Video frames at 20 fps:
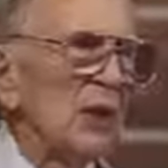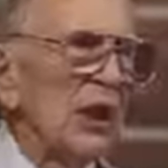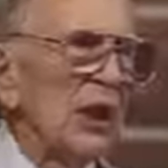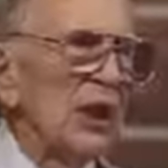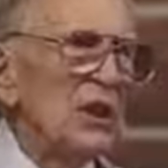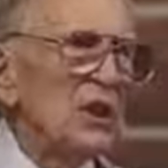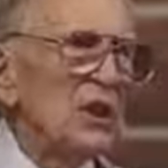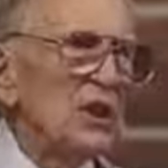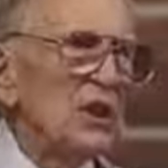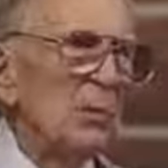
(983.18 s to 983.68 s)

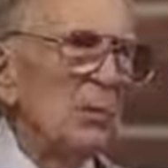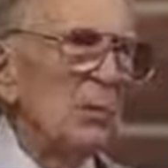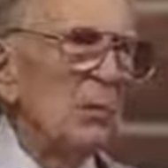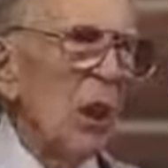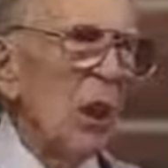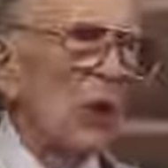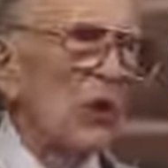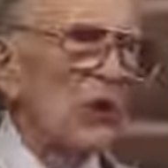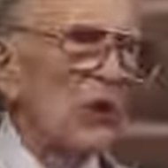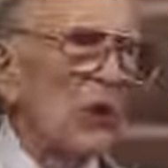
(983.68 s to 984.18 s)
teaches in
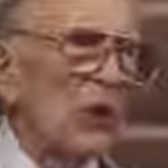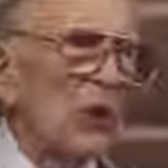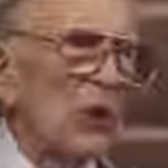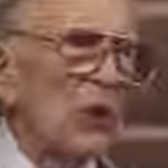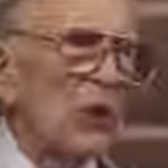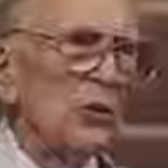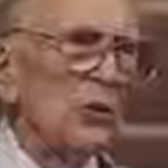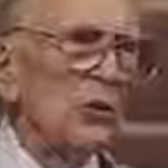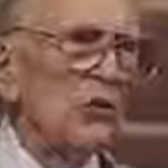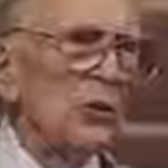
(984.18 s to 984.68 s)
Boston
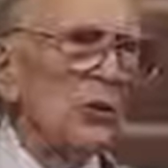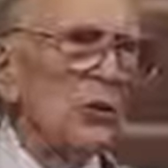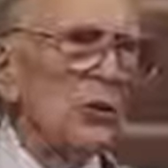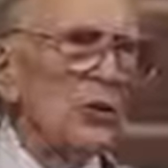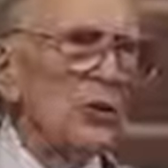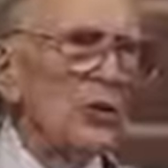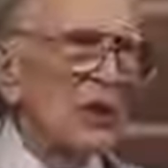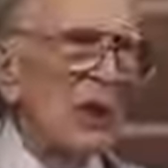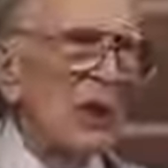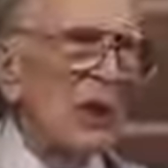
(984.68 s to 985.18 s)

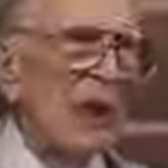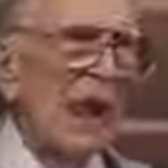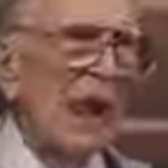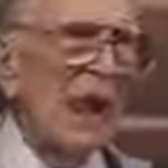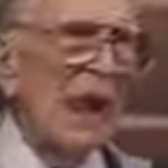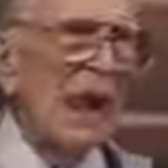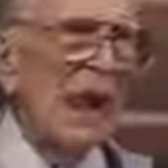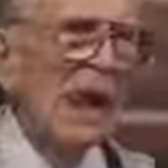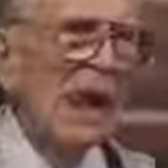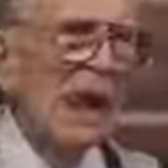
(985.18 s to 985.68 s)
University,
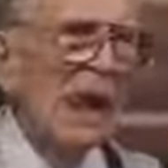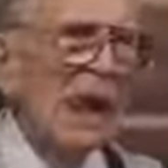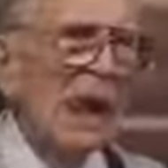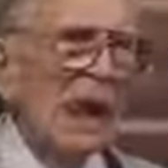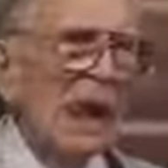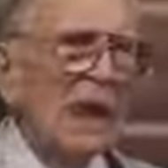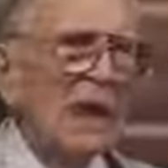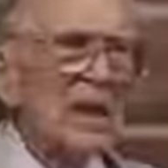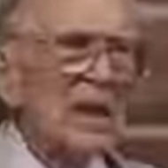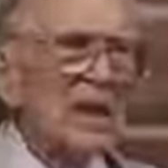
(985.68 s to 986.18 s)

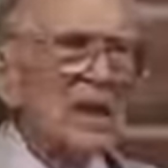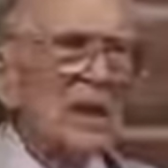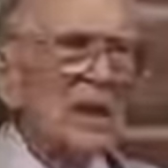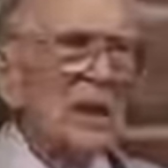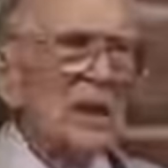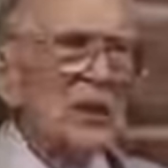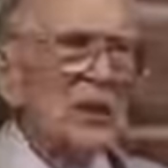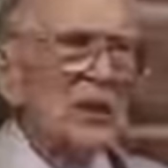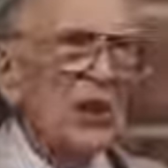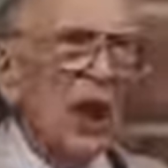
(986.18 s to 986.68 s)
and he's in
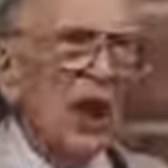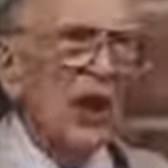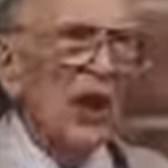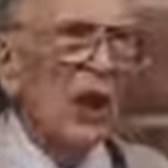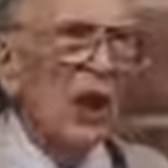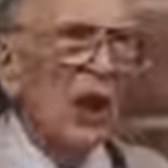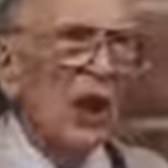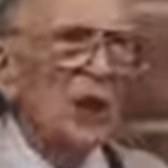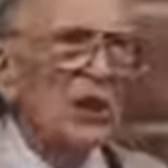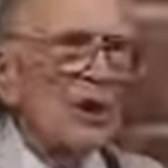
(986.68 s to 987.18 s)
the
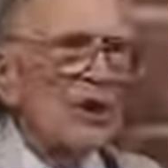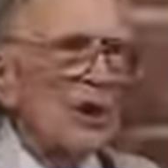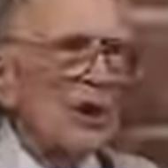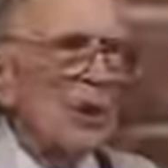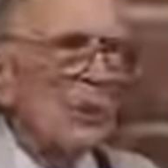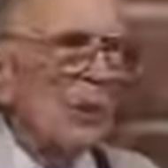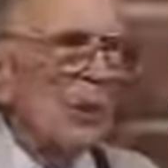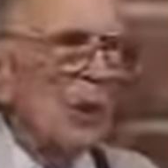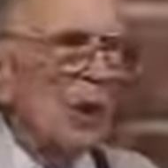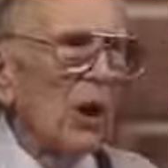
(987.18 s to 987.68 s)
psychology
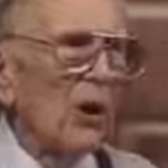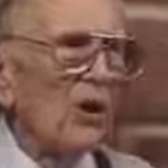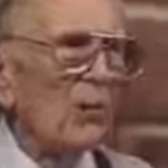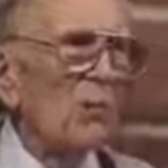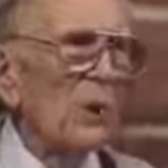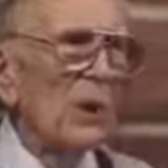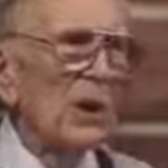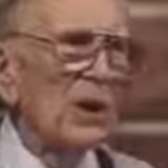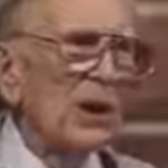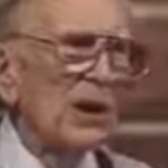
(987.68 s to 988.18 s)

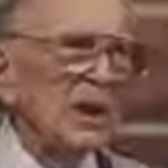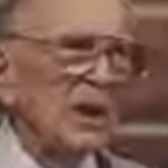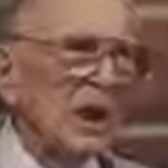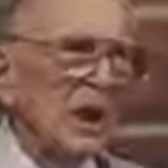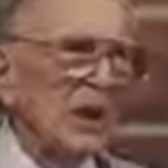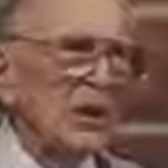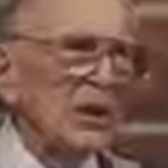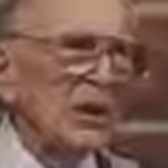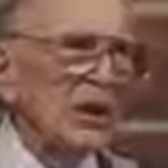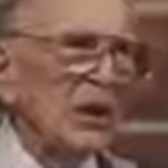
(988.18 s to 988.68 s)
department, and
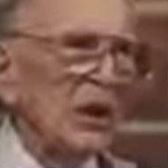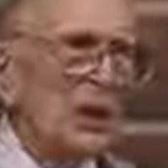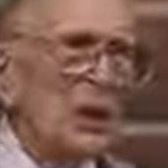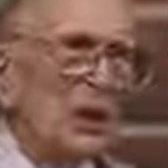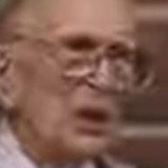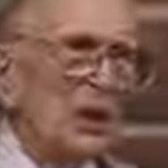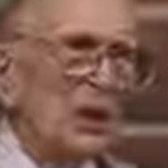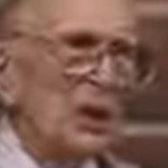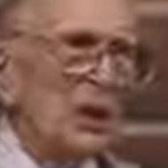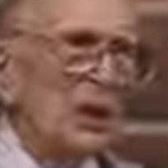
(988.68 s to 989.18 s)
gosh,
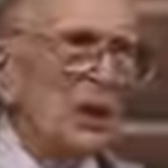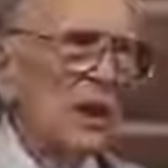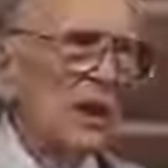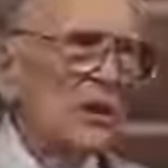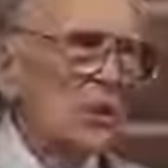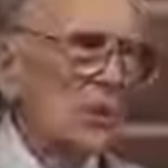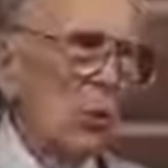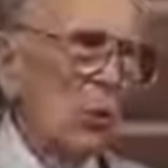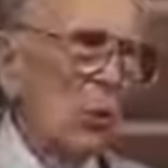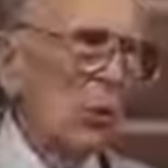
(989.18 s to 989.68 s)
and
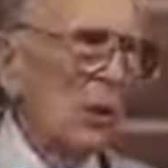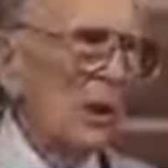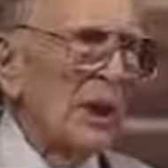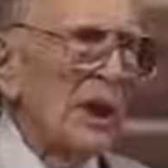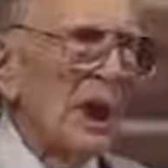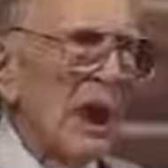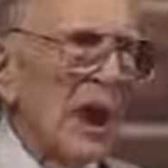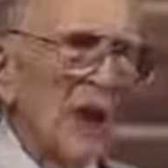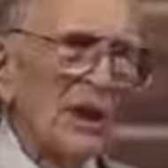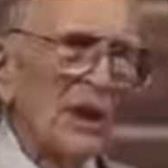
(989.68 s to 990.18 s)
he's Roman
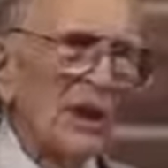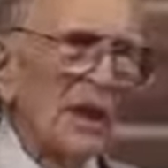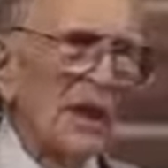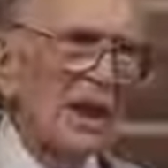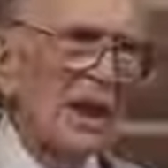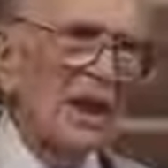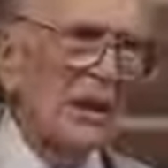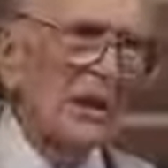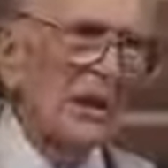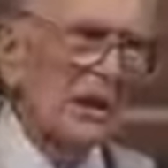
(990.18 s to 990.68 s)
Catholic,
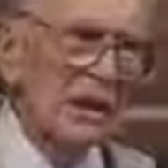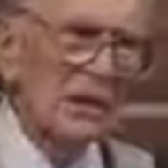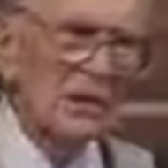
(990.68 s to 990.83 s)
and